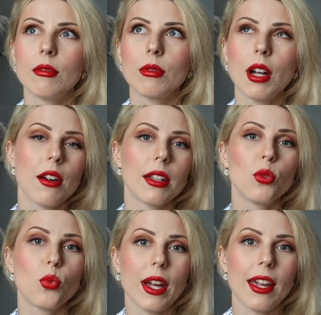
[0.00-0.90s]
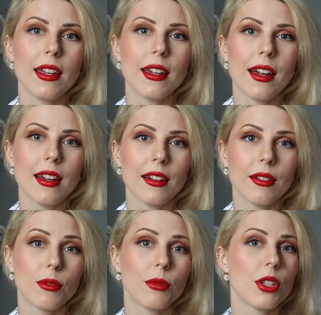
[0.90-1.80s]
curling way,
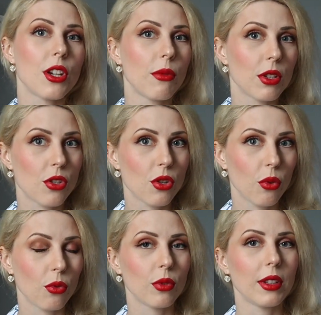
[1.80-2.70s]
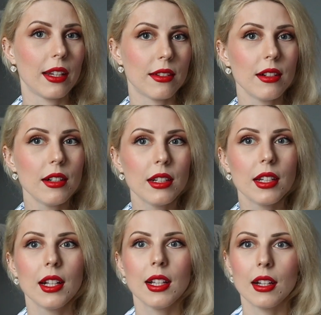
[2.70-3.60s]
which I will show later,
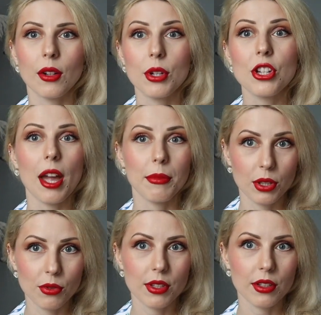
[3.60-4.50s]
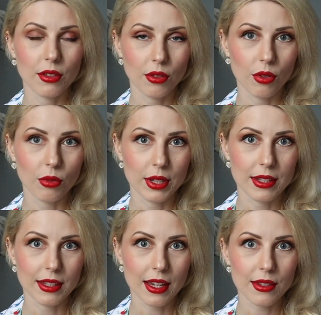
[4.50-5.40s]
which I'm using
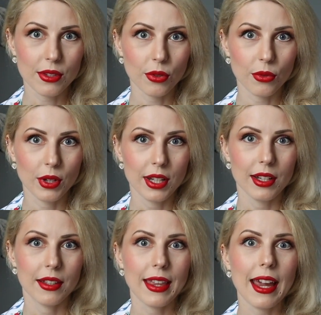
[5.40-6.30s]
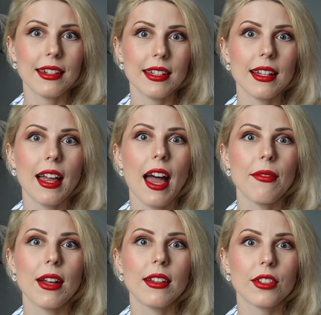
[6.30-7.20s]
always. Yes, so they didn't
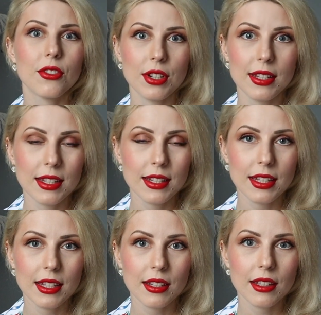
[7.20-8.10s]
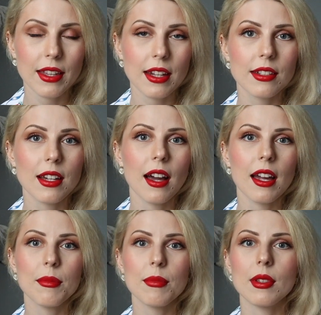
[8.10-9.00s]
have electricity at that
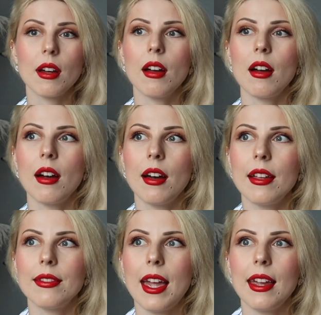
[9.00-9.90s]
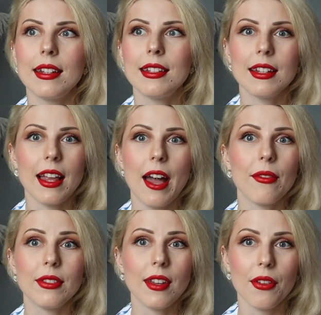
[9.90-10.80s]
time, they didn't
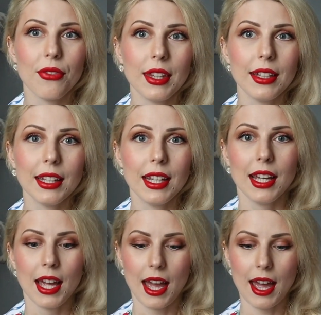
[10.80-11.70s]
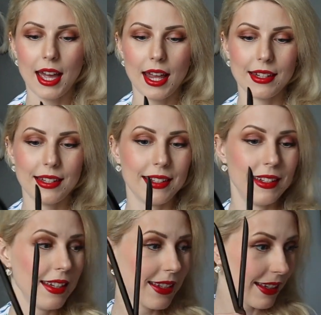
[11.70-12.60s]
have nothing, and
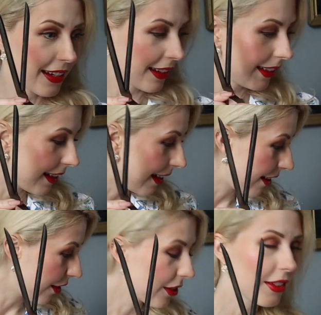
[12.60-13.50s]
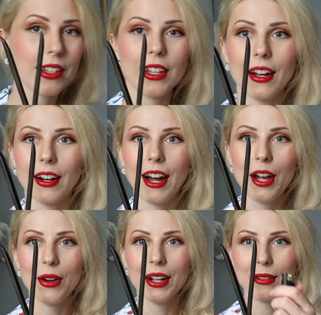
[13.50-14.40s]
this curling iron
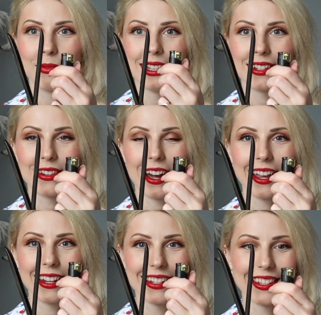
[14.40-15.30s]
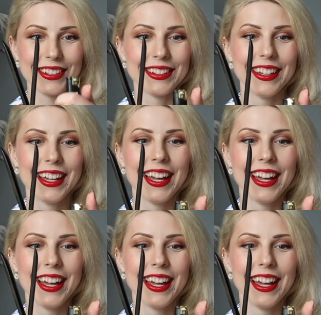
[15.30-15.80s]
I will be trying to